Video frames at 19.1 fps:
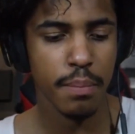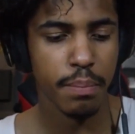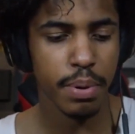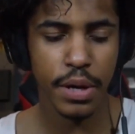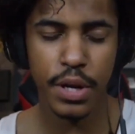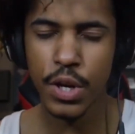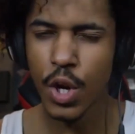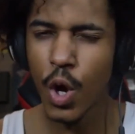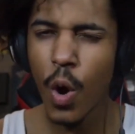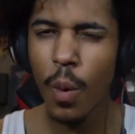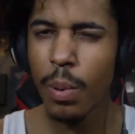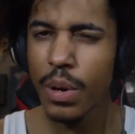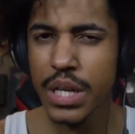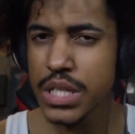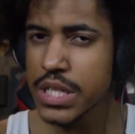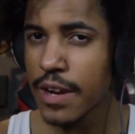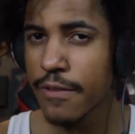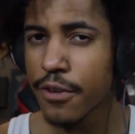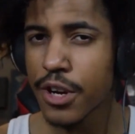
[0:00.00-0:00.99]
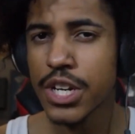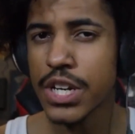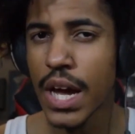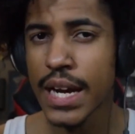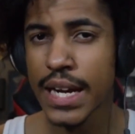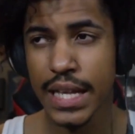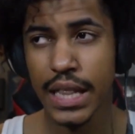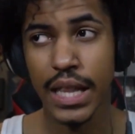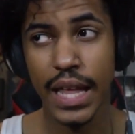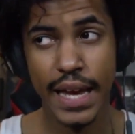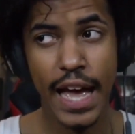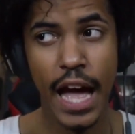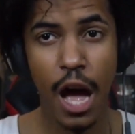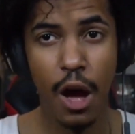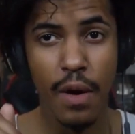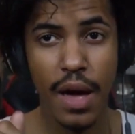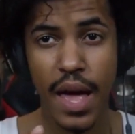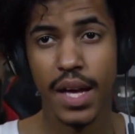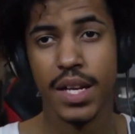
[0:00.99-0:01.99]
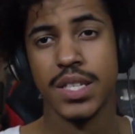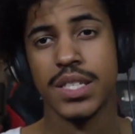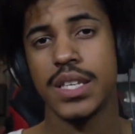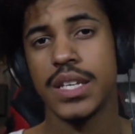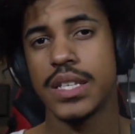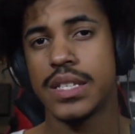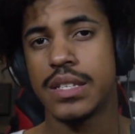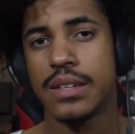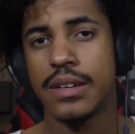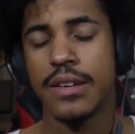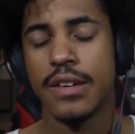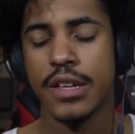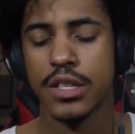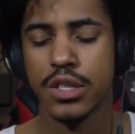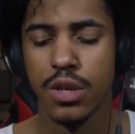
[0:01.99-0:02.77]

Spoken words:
But nobody's ever done it like how X does it.